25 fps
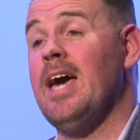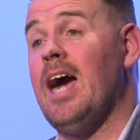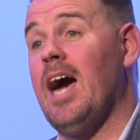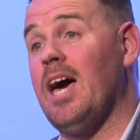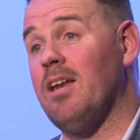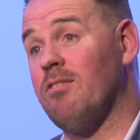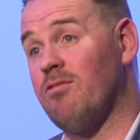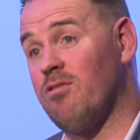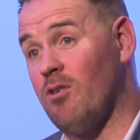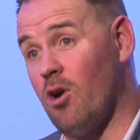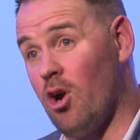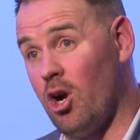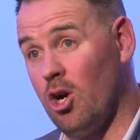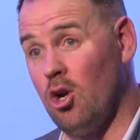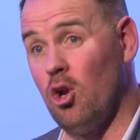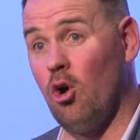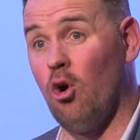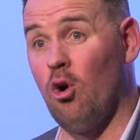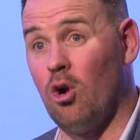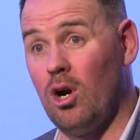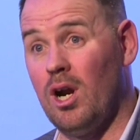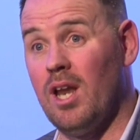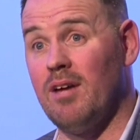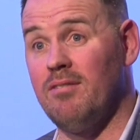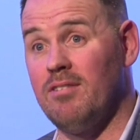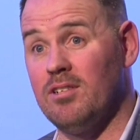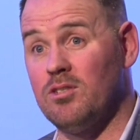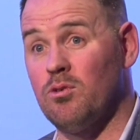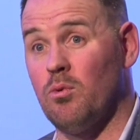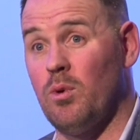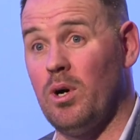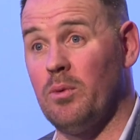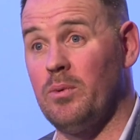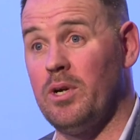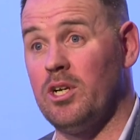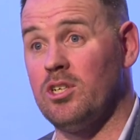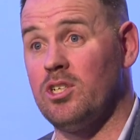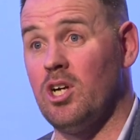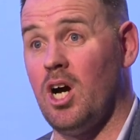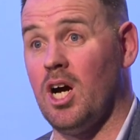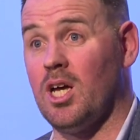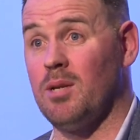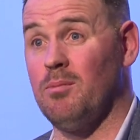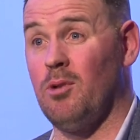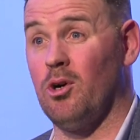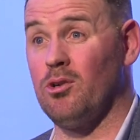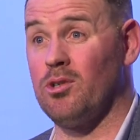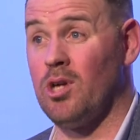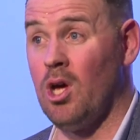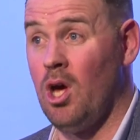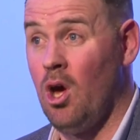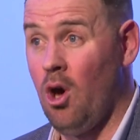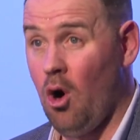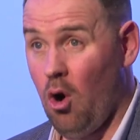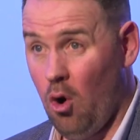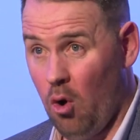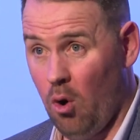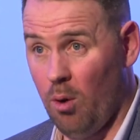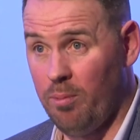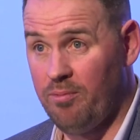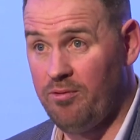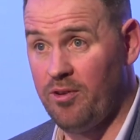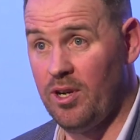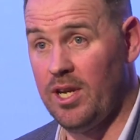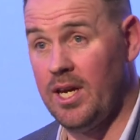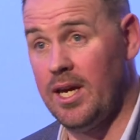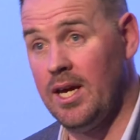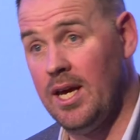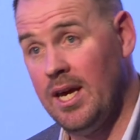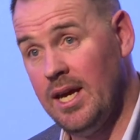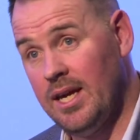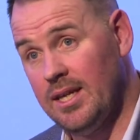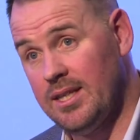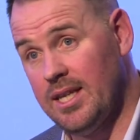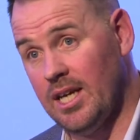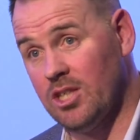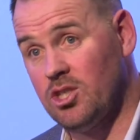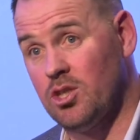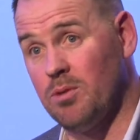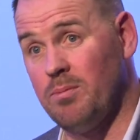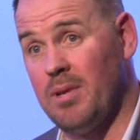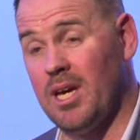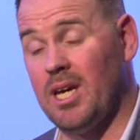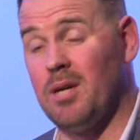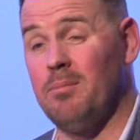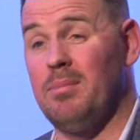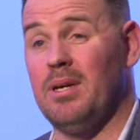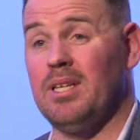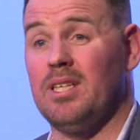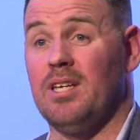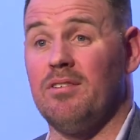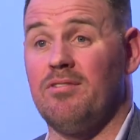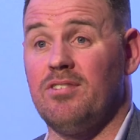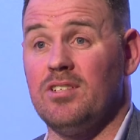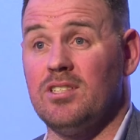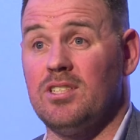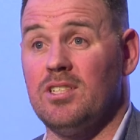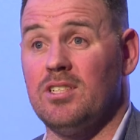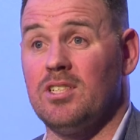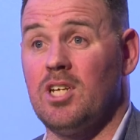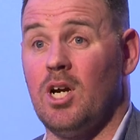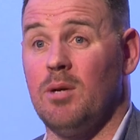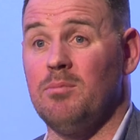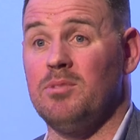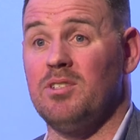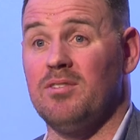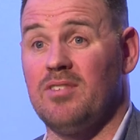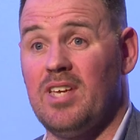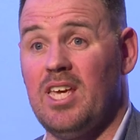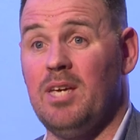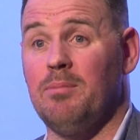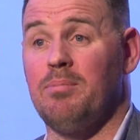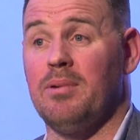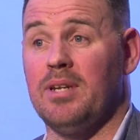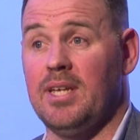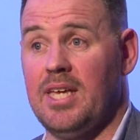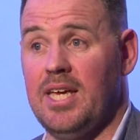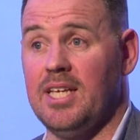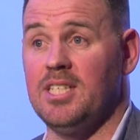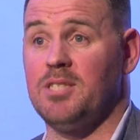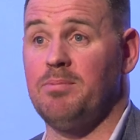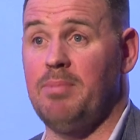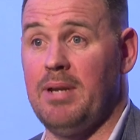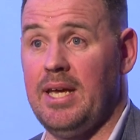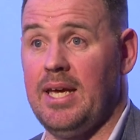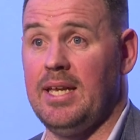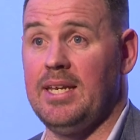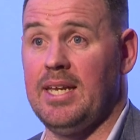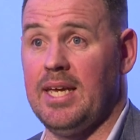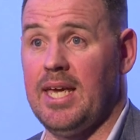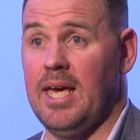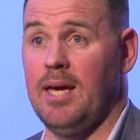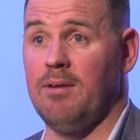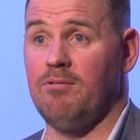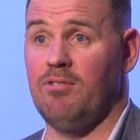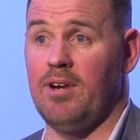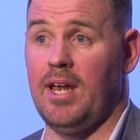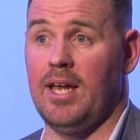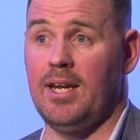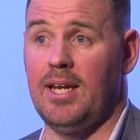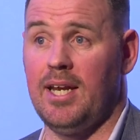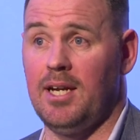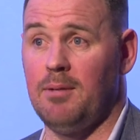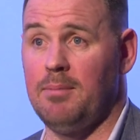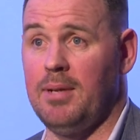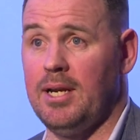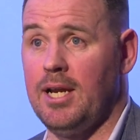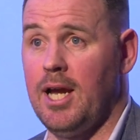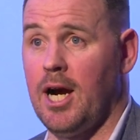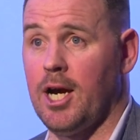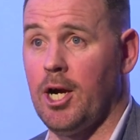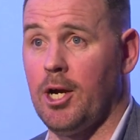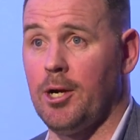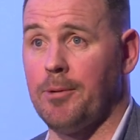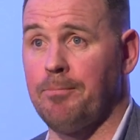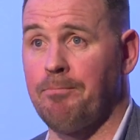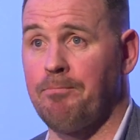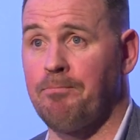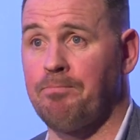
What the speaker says: and for our lower levels of what we're talking about, hopefully that should make a big difference in terms of keeping kids playing the game for that little bit longer.